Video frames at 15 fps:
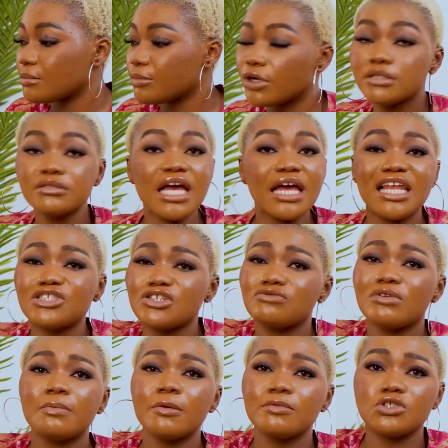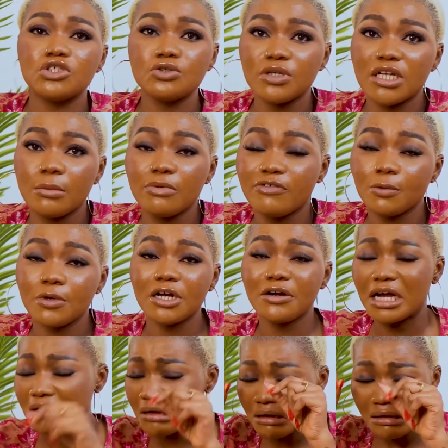But yeah, let's just wrap up the show now before we
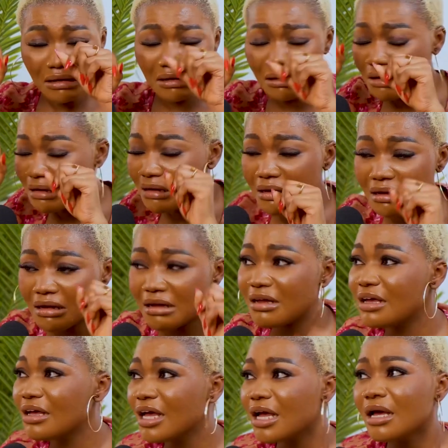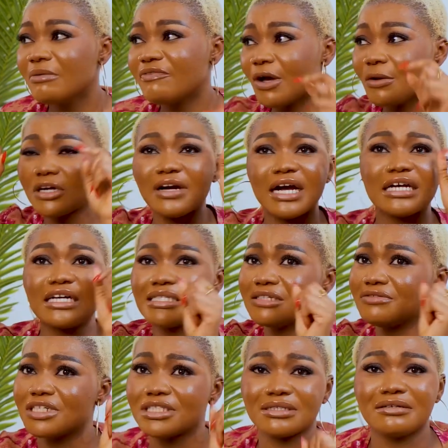cry. Before we cry, because he
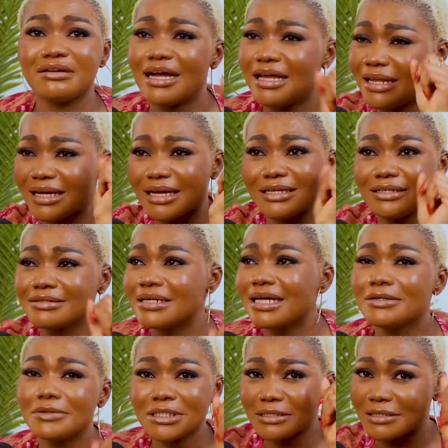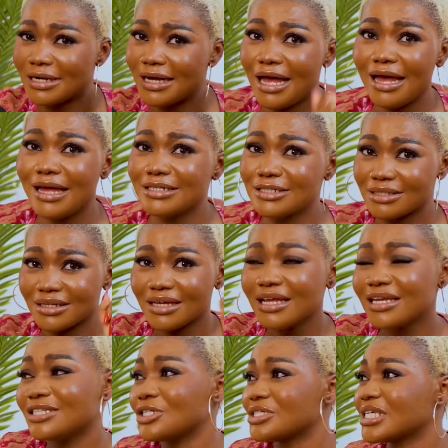reached the cry. Like I don't want to cry. Let's
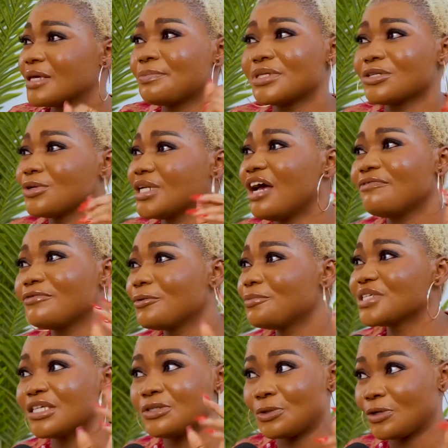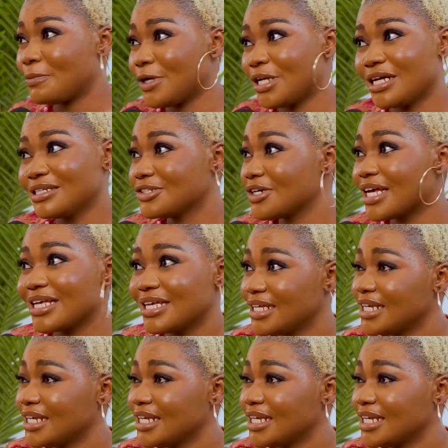just keep it on Afrobeats. Let's not talk about Nigeria again.